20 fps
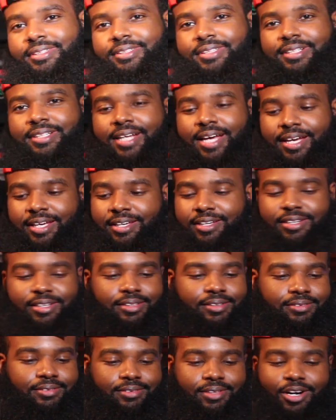The
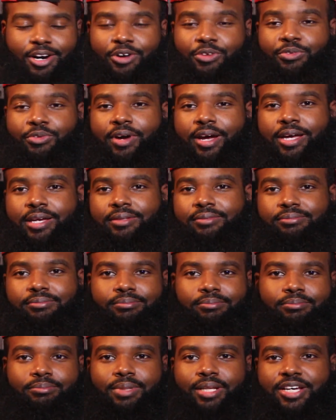Nike off-white
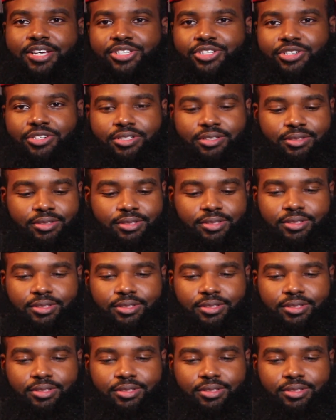blazer,